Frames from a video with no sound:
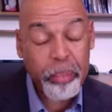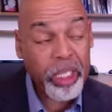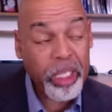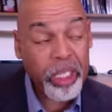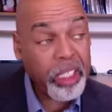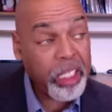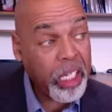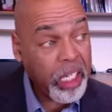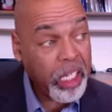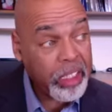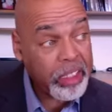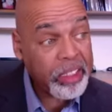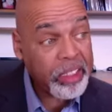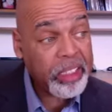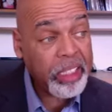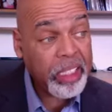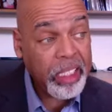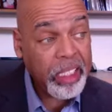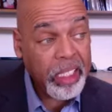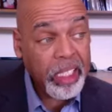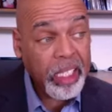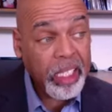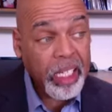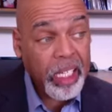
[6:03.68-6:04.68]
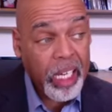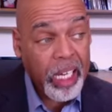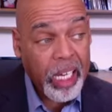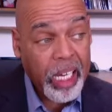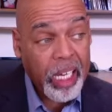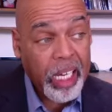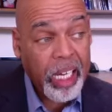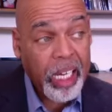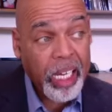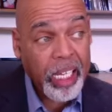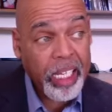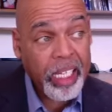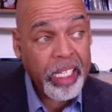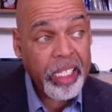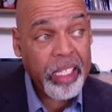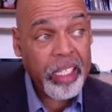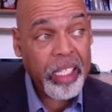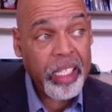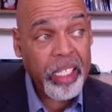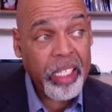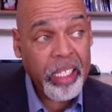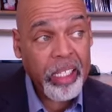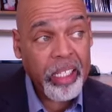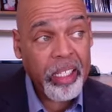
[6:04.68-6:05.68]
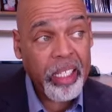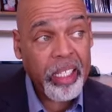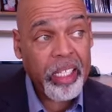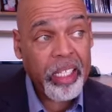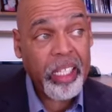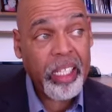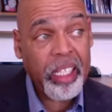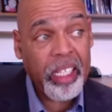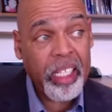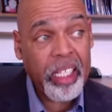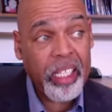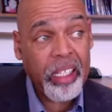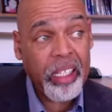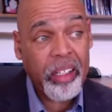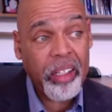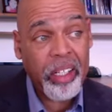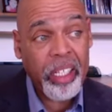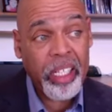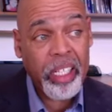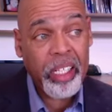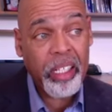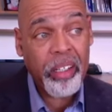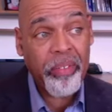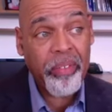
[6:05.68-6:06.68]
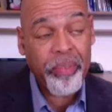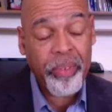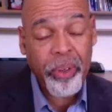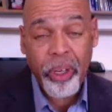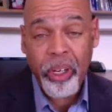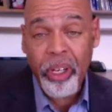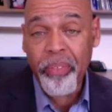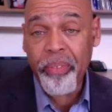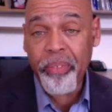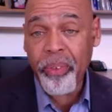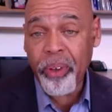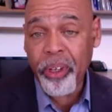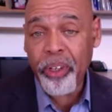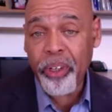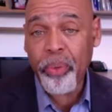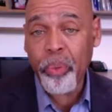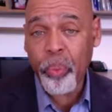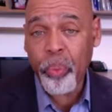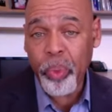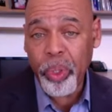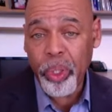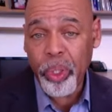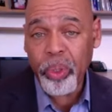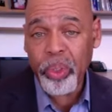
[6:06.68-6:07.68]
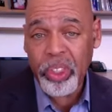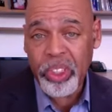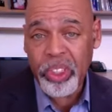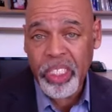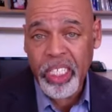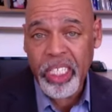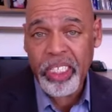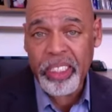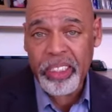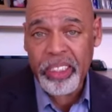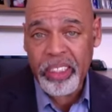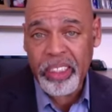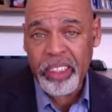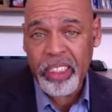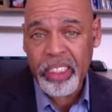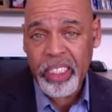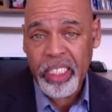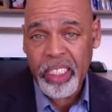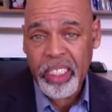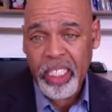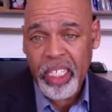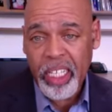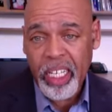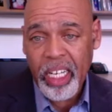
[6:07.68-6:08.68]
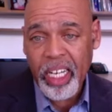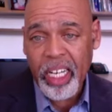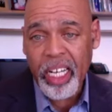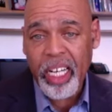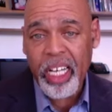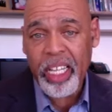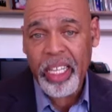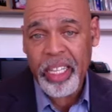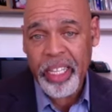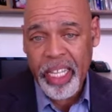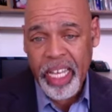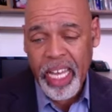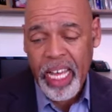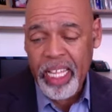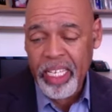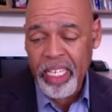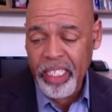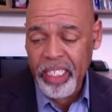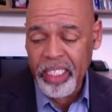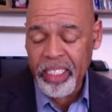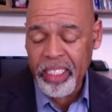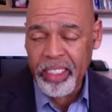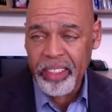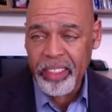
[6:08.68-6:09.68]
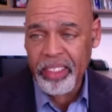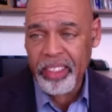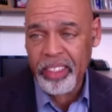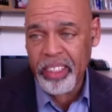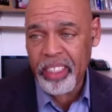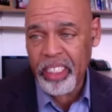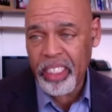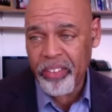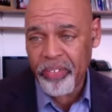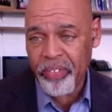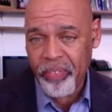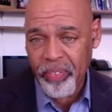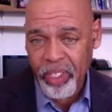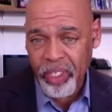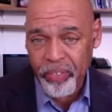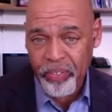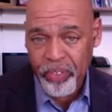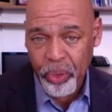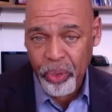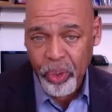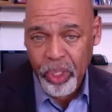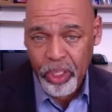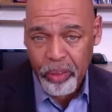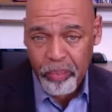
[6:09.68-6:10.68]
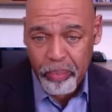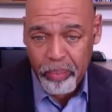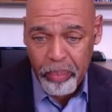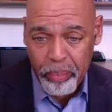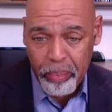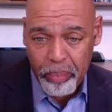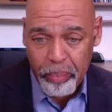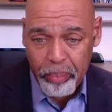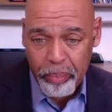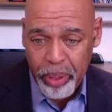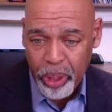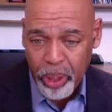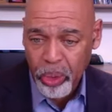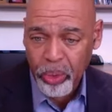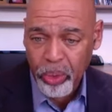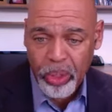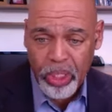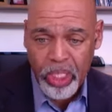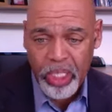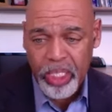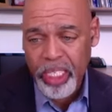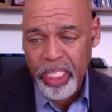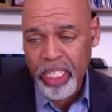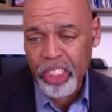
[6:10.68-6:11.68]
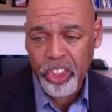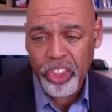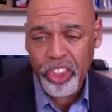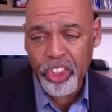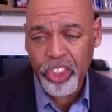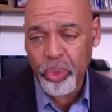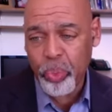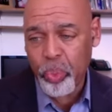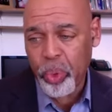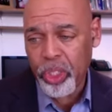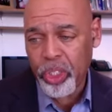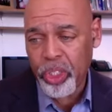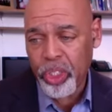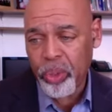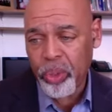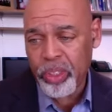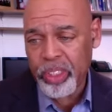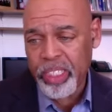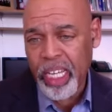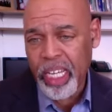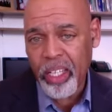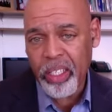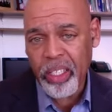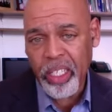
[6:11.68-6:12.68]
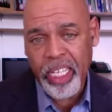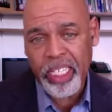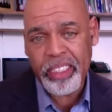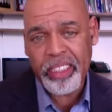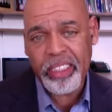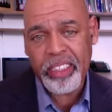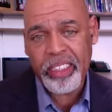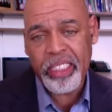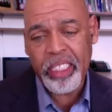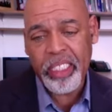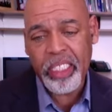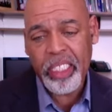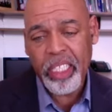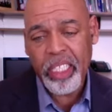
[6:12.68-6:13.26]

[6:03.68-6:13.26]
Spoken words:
because in a very, very real sense, that is, if you can build connections with those outlets,